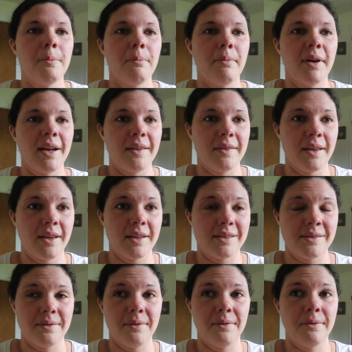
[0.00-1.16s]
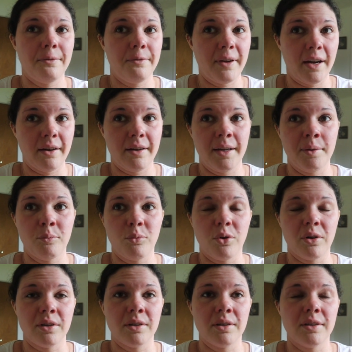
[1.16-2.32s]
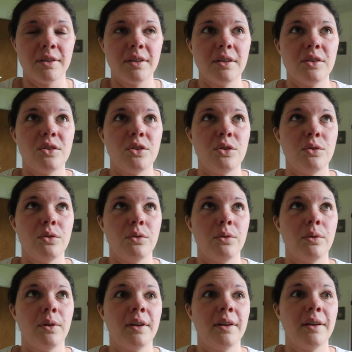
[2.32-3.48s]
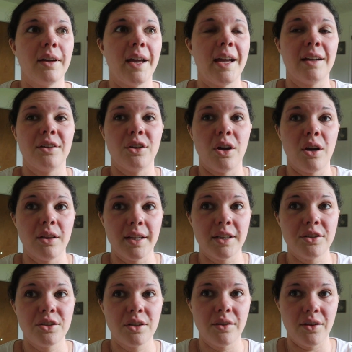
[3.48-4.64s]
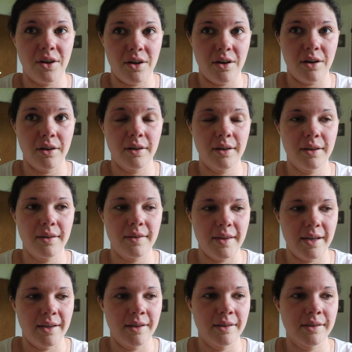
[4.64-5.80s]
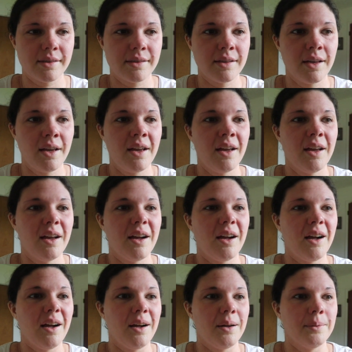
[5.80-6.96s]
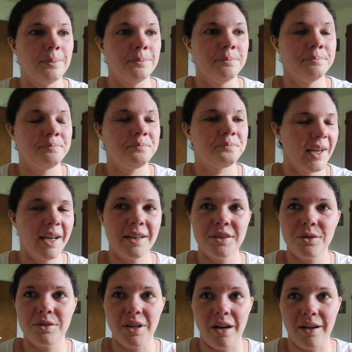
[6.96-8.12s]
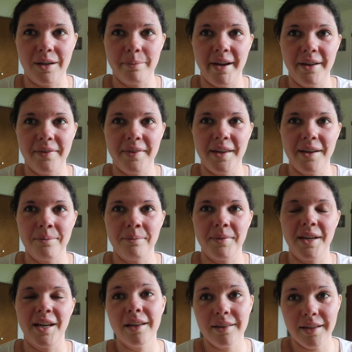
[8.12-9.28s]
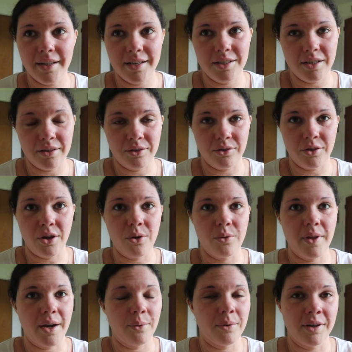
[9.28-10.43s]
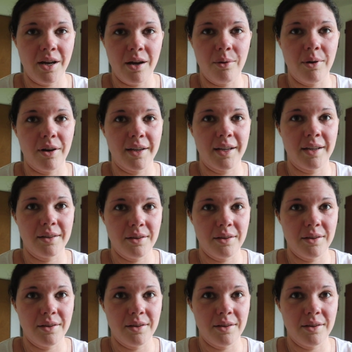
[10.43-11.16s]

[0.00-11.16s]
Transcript: But I think it's very important to acknowledge the hard things and to talk about them and let each other know that we're not walking